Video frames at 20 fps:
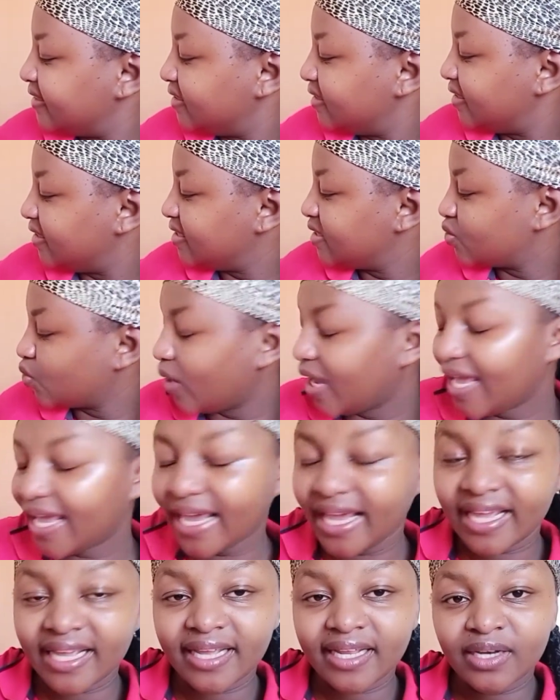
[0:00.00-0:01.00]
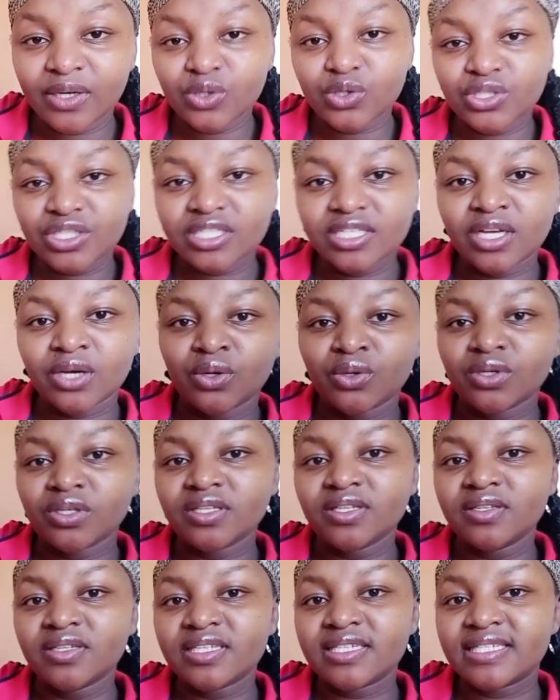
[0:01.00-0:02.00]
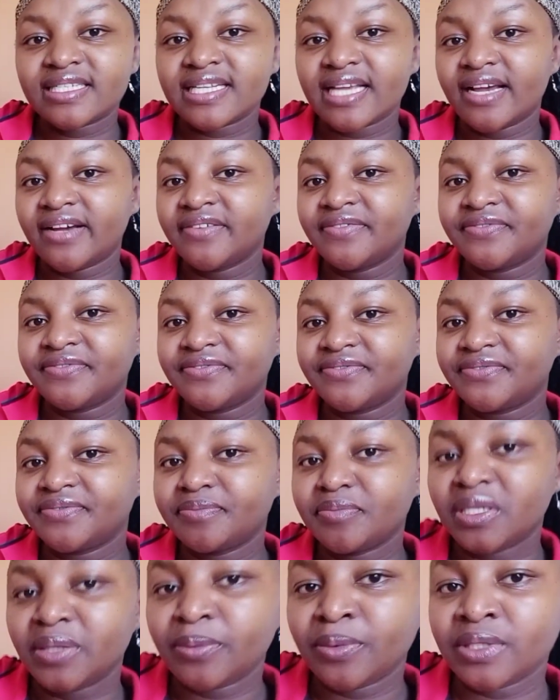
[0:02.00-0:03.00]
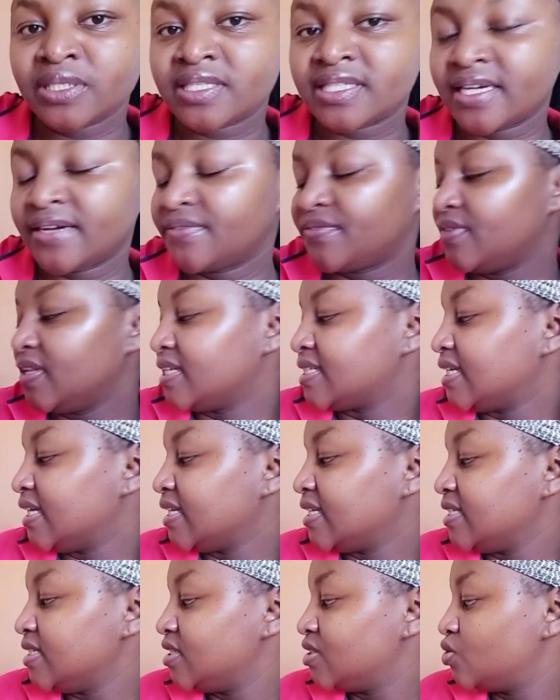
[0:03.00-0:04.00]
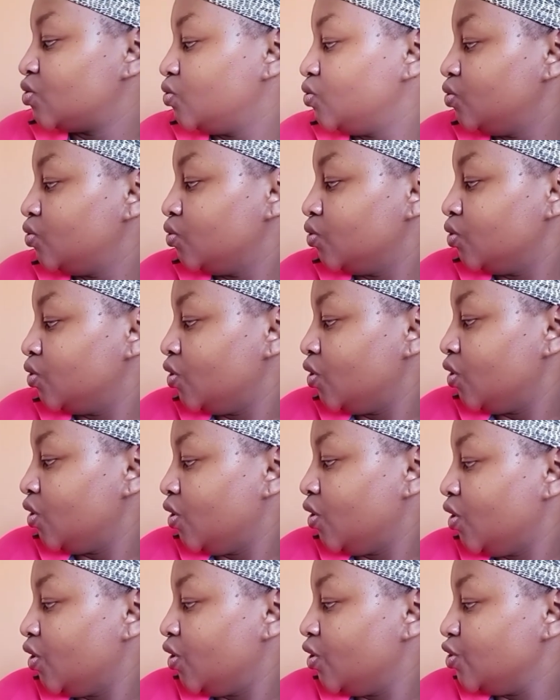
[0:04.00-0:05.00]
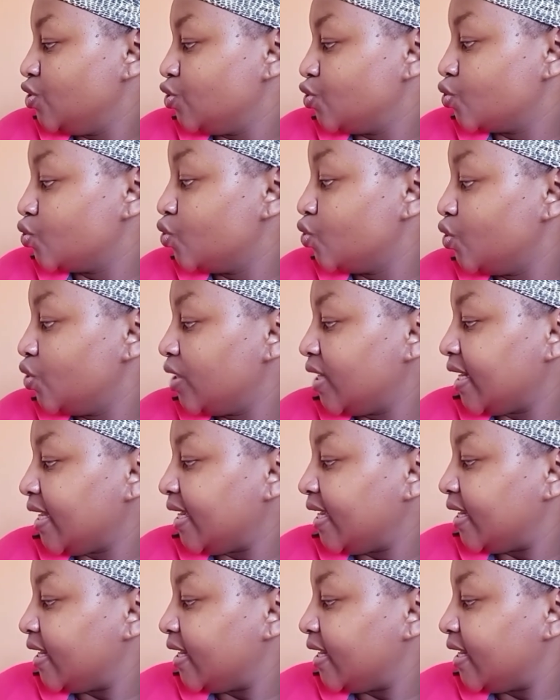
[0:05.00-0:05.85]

it's where I note down stuff, maybe stuff that I need to do, like